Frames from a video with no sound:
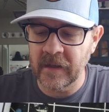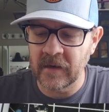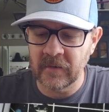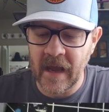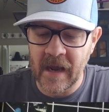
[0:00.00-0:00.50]
They
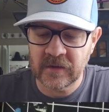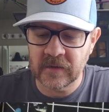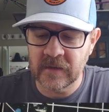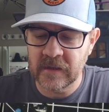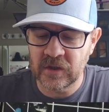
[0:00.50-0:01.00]
don't
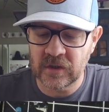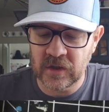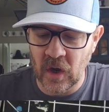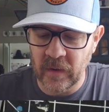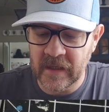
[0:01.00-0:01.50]
actually
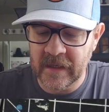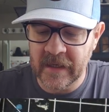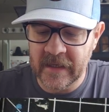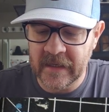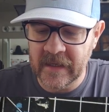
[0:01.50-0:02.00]
show it
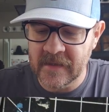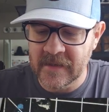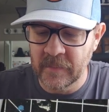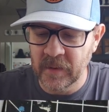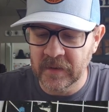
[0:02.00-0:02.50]
getting
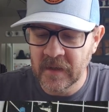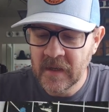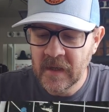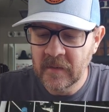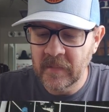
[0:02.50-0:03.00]
assembled,
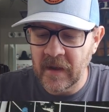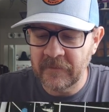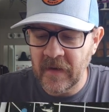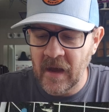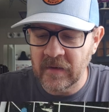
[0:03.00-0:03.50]
but I
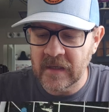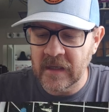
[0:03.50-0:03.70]
found it.